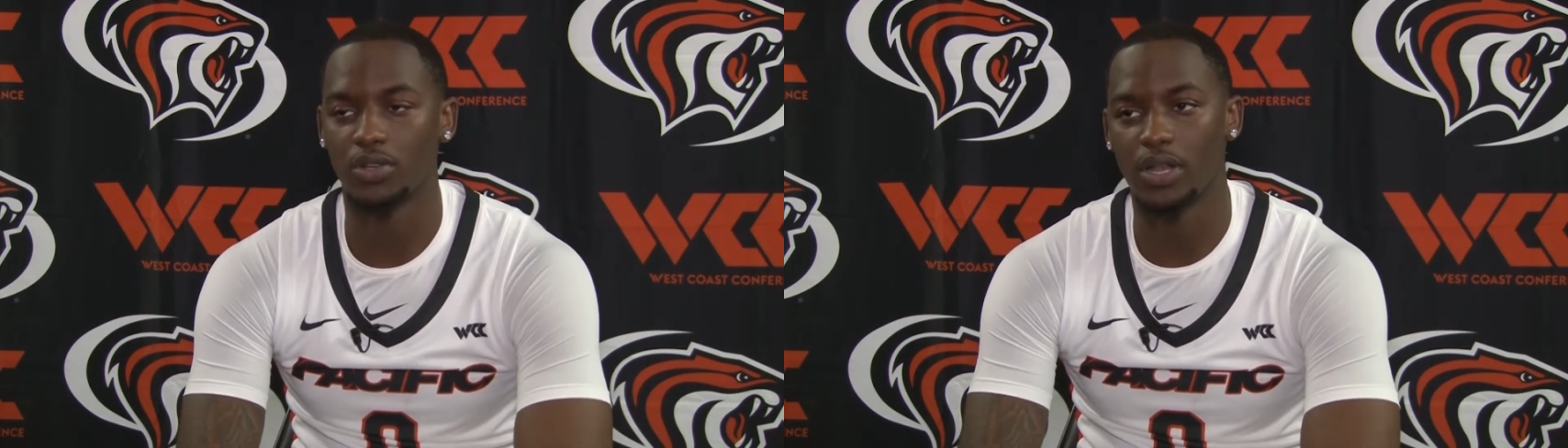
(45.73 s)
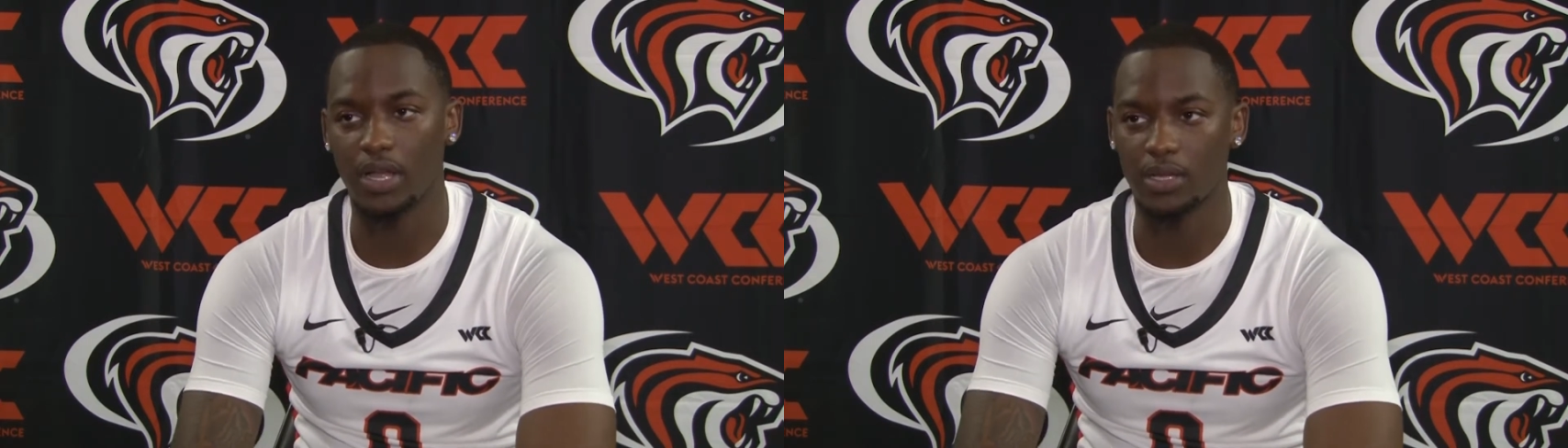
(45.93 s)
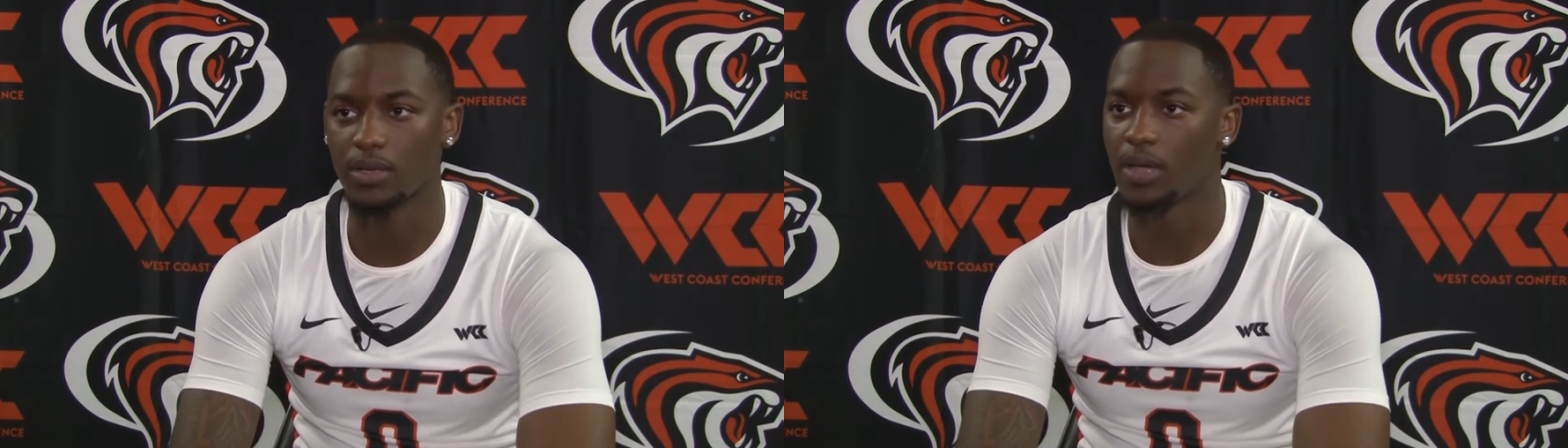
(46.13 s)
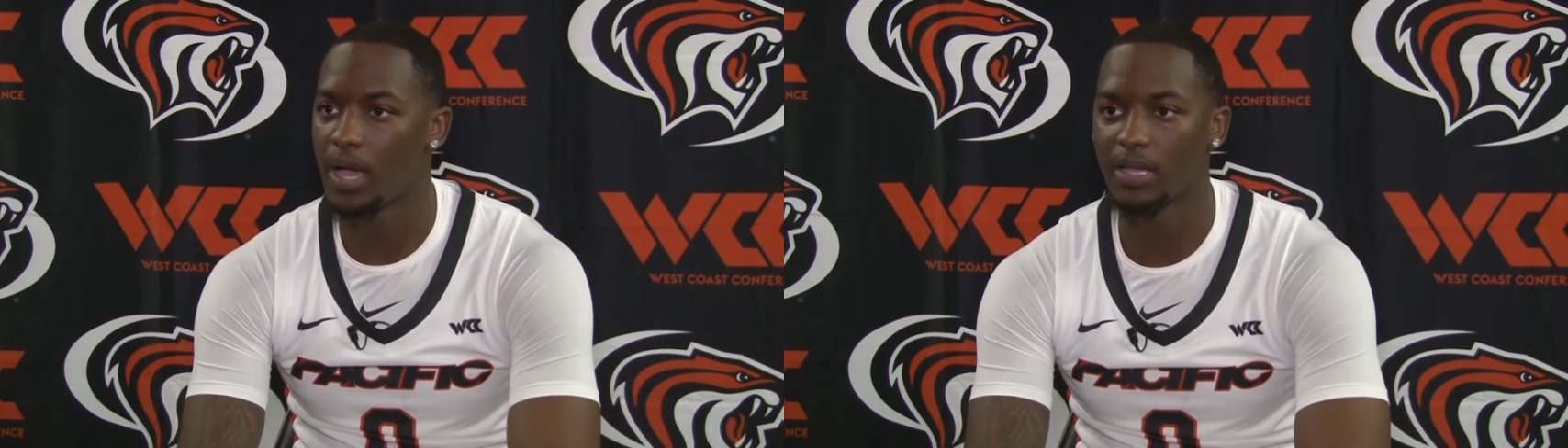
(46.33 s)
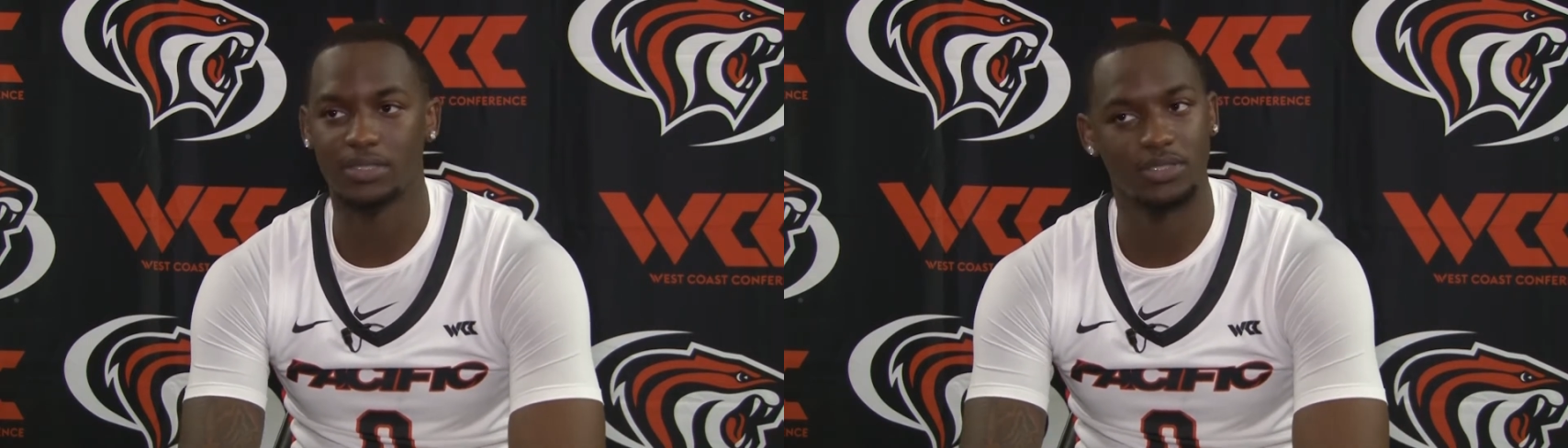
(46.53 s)
that I can I
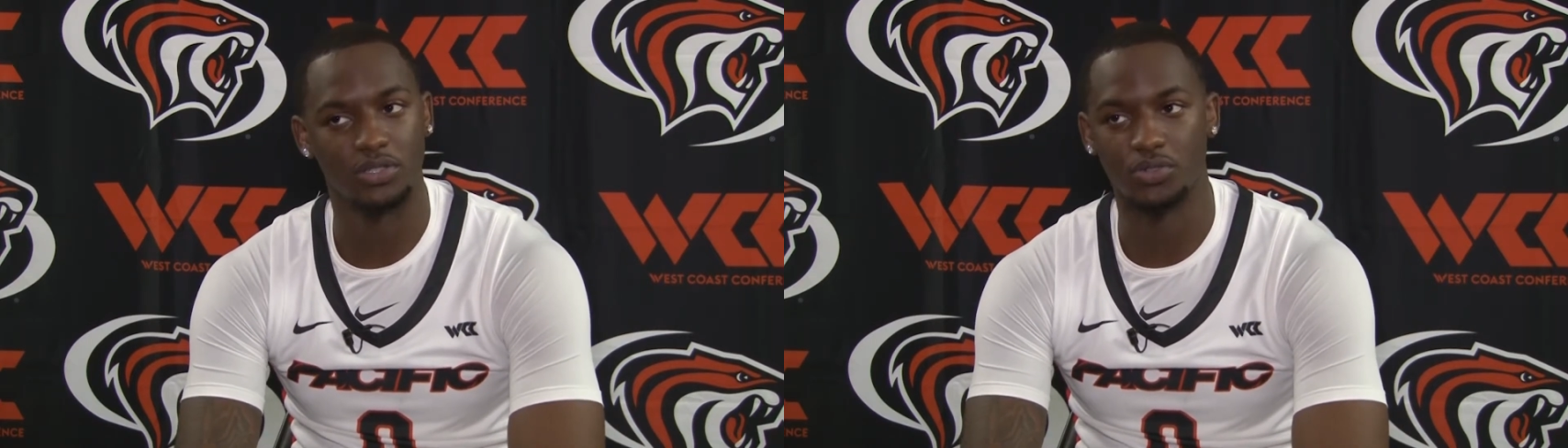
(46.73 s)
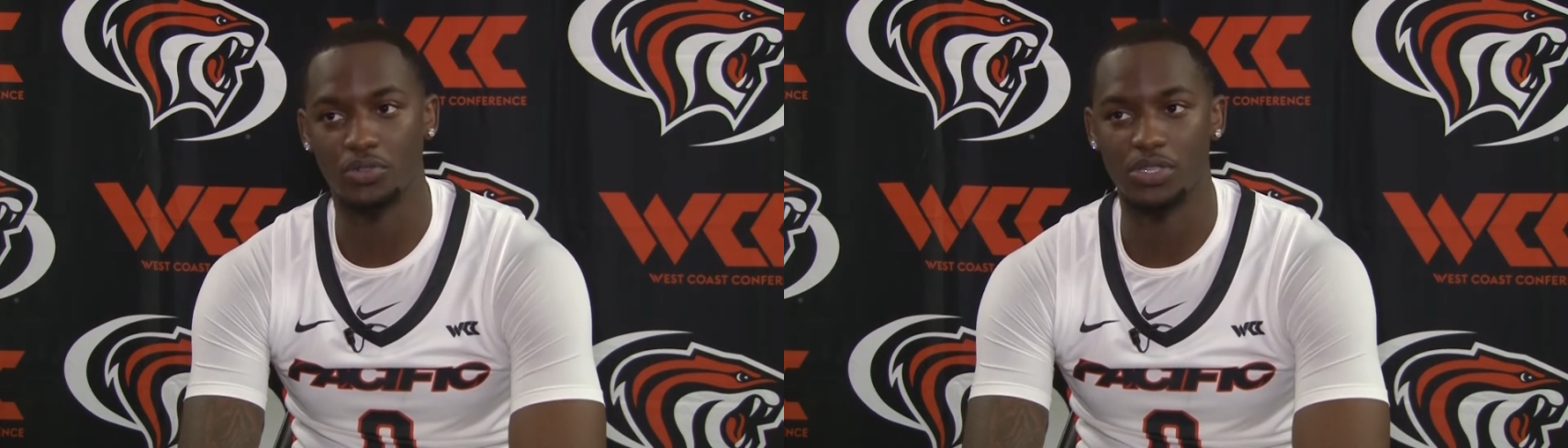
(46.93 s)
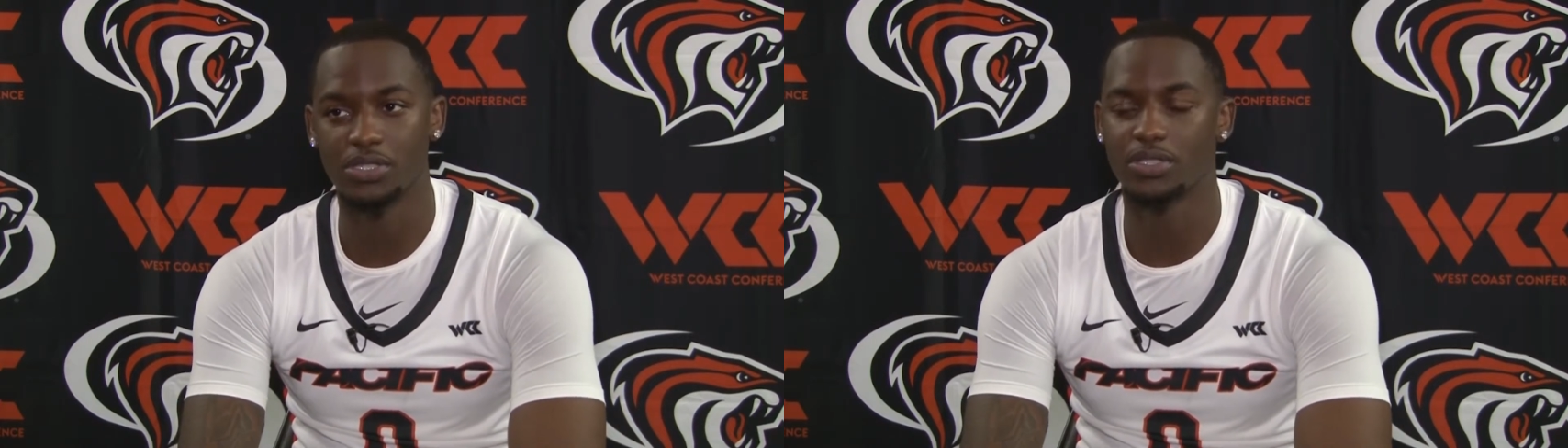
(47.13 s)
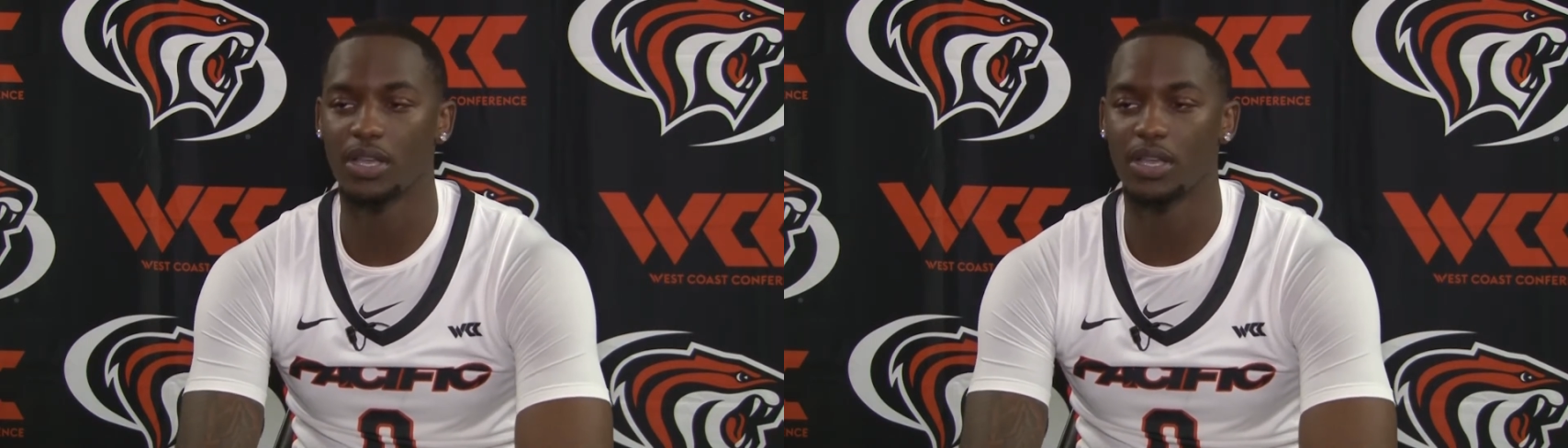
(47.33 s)
can still do this.